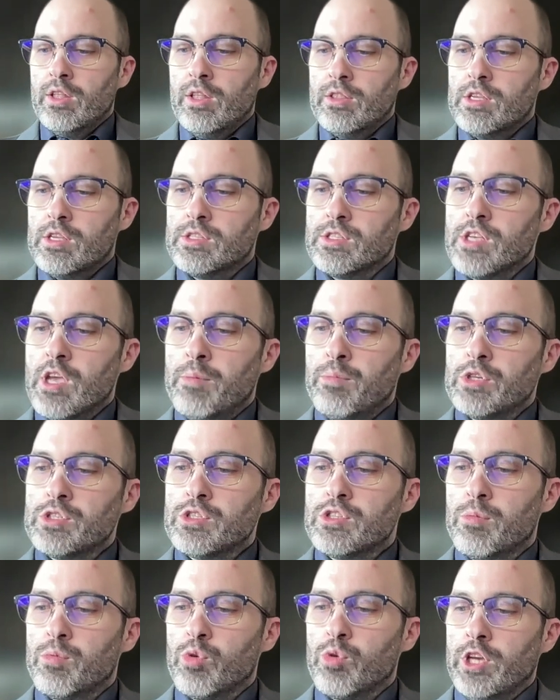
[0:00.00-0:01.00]
The Cyprus
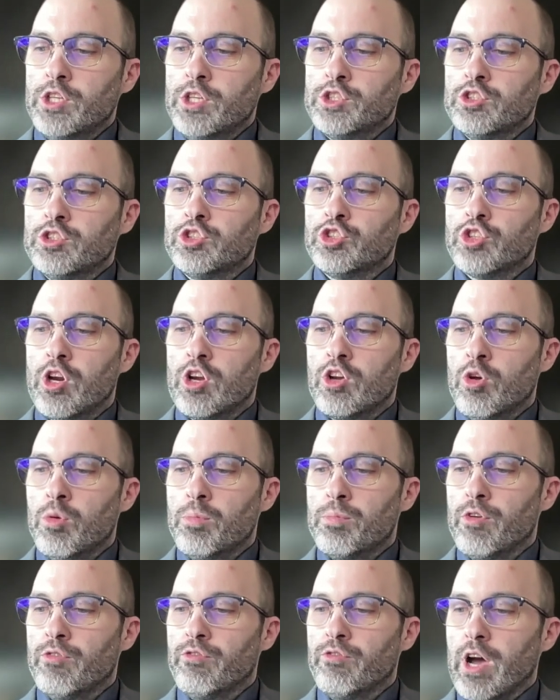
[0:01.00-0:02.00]
liberation struggle
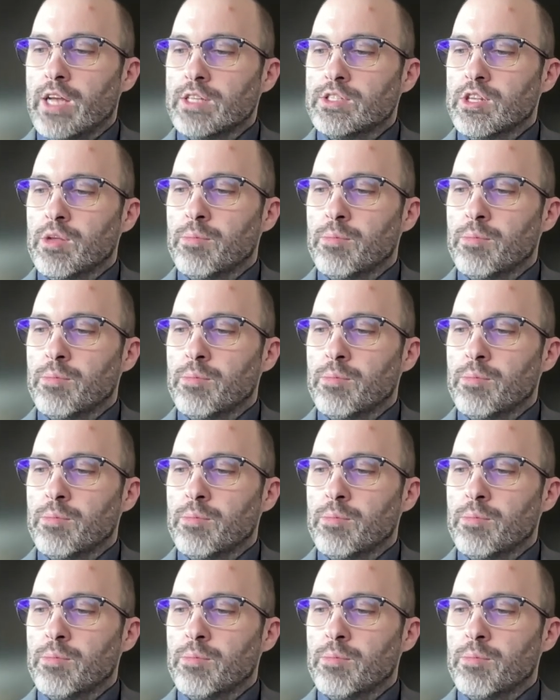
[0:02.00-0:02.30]
provides an